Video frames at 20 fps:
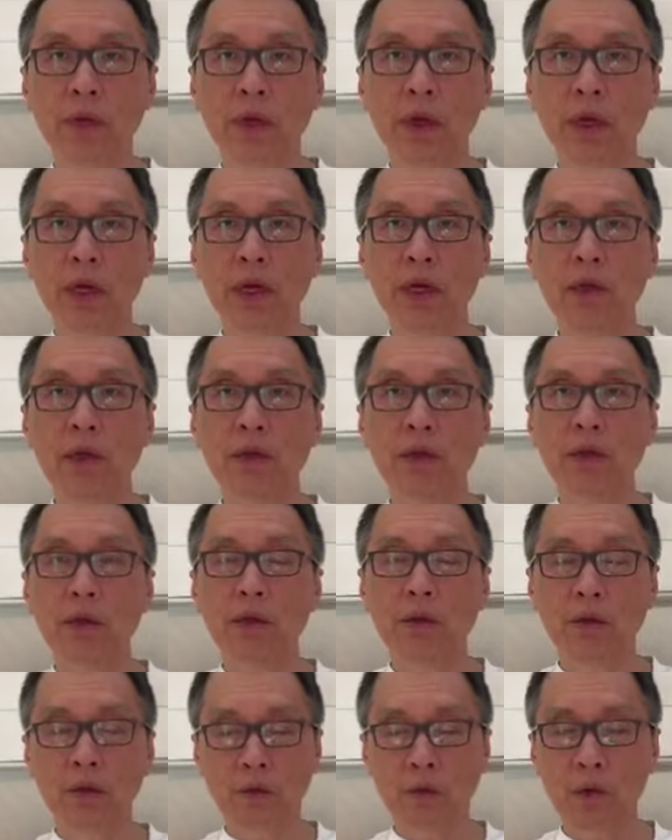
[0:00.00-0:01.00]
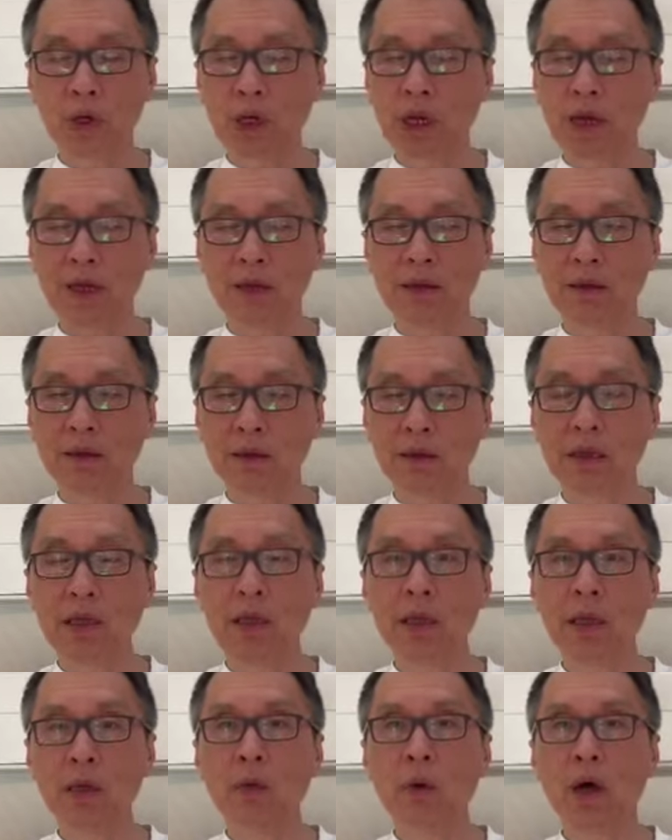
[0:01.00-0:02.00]
okay, we can
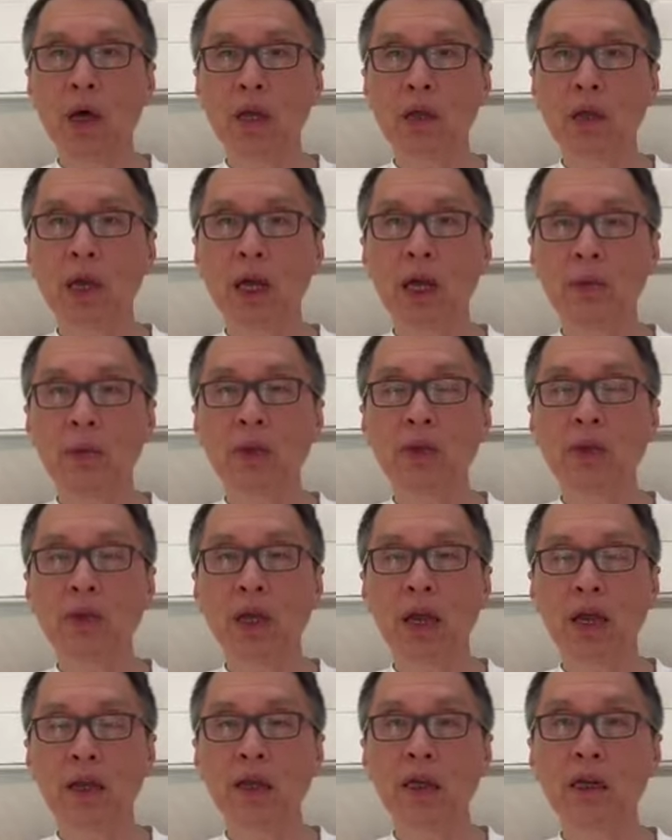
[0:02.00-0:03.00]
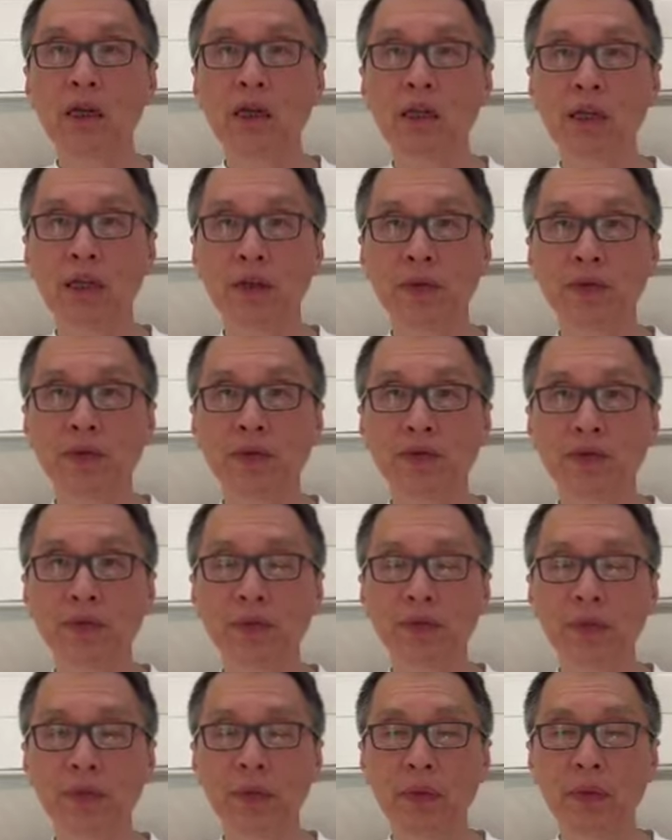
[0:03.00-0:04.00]
see what happened technically.
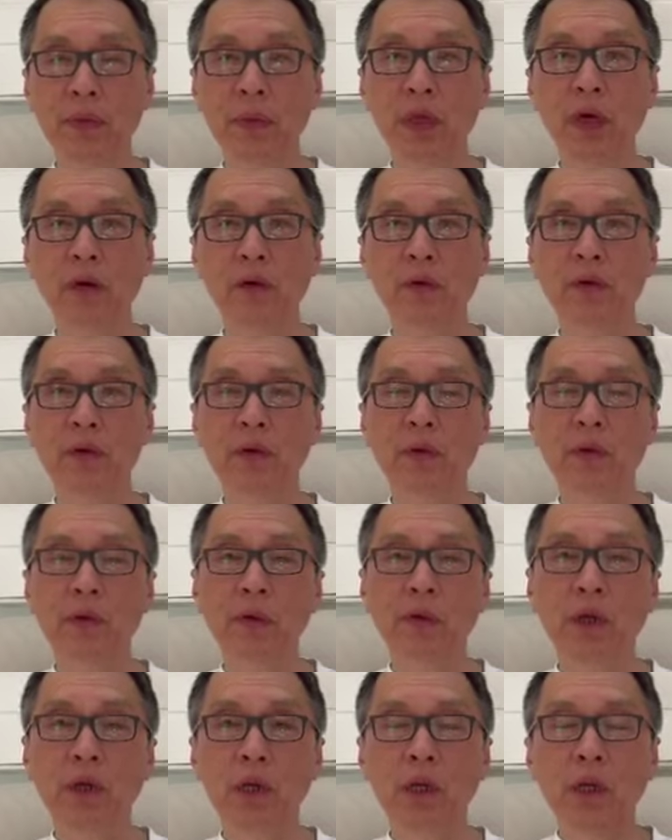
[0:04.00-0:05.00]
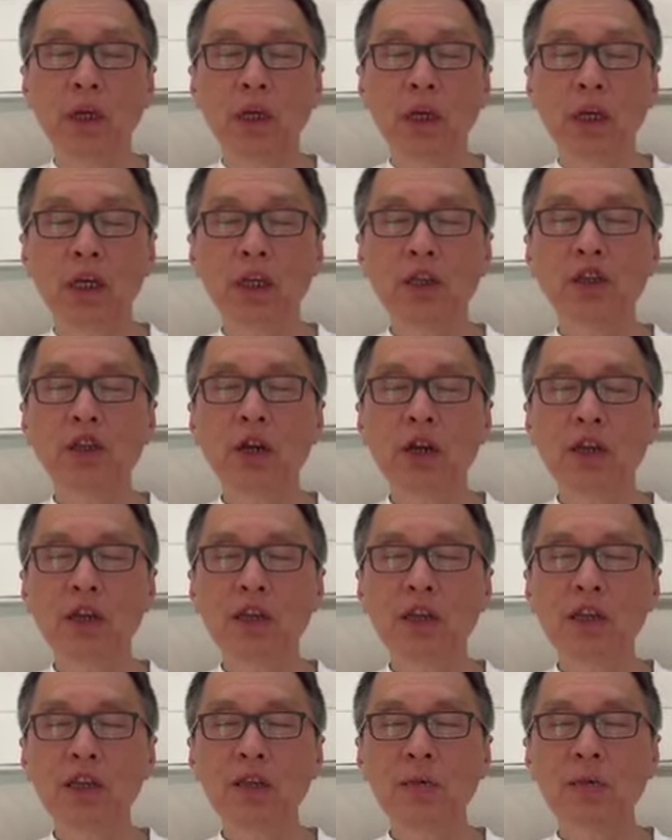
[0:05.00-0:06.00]
Now, in
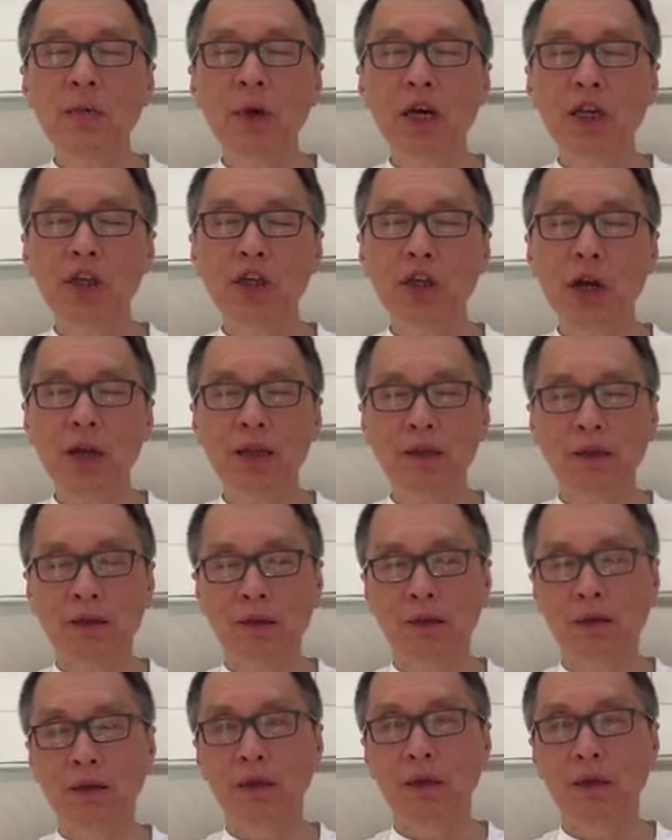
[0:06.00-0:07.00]
Chinese martial arts,